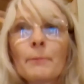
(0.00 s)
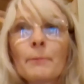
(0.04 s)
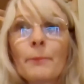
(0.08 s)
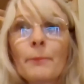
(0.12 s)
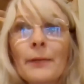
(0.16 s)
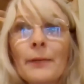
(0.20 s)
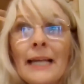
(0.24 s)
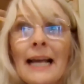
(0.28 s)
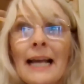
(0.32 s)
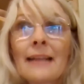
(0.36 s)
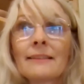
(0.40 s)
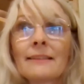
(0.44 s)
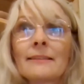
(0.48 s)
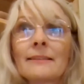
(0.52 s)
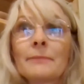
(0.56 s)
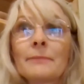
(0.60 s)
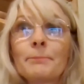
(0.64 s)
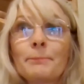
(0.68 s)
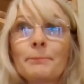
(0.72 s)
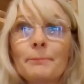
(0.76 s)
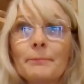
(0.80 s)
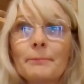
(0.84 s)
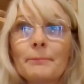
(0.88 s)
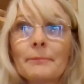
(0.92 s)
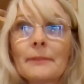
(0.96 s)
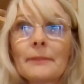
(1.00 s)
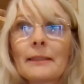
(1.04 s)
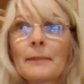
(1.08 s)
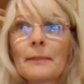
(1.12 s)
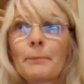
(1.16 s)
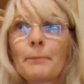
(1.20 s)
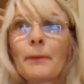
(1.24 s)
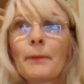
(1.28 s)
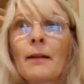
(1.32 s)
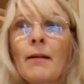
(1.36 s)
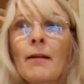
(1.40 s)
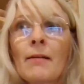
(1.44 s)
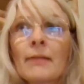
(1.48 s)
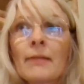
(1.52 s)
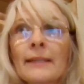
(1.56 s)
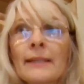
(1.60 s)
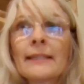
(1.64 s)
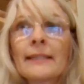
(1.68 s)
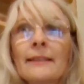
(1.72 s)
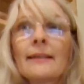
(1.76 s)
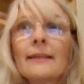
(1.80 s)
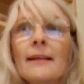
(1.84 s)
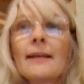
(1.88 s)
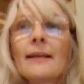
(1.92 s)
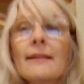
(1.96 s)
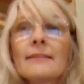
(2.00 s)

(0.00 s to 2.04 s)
we had to apply